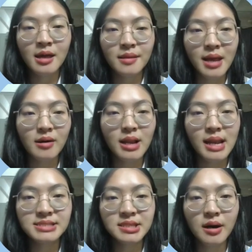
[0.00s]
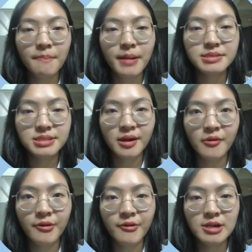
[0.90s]
Now, let's talk about the
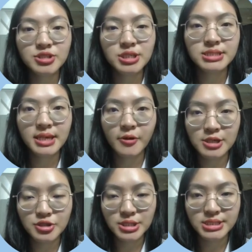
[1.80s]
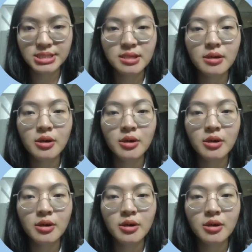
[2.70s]
regression equations,